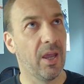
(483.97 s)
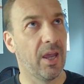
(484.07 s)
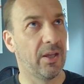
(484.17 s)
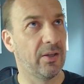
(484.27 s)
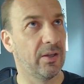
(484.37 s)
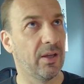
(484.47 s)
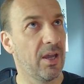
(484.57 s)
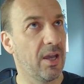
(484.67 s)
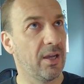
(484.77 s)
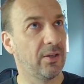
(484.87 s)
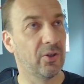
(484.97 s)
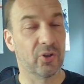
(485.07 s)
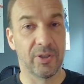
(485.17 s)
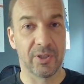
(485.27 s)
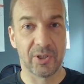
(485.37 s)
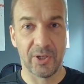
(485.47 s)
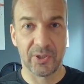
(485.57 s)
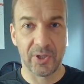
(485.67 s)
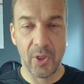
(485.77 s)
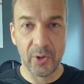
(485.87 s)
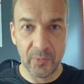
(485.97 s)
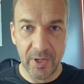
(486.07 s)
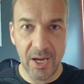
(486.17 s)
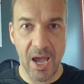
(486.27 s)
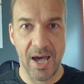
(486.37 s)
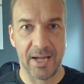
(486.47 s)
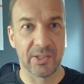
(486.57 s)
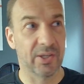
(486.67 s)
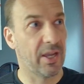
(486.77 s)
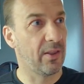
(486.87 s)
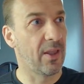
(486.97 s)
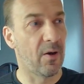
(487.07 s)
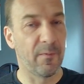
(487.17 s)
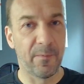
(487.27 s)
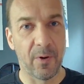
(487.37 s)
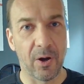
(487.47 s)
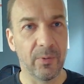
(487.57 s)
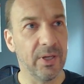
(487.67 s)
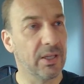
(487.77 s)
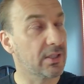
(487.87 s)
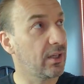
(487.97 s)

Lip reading: and the additional slots on the dragon hearts and now 4 rings,